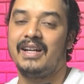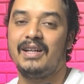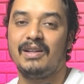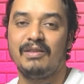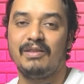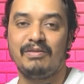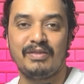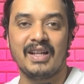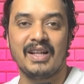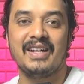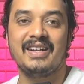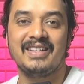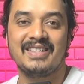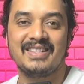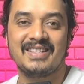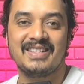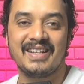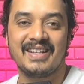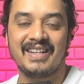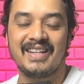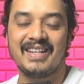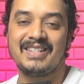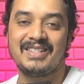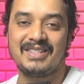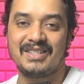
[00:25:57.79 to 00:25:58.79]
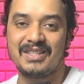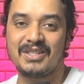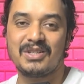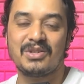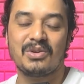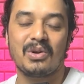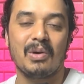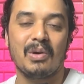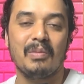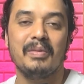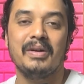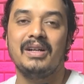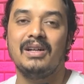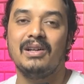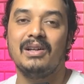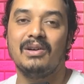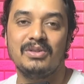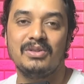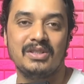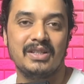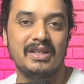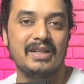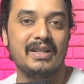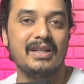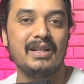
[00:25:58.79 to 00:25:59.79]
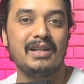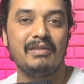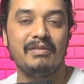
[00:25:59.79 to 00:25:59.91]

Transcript: If that is the case, just comment down generative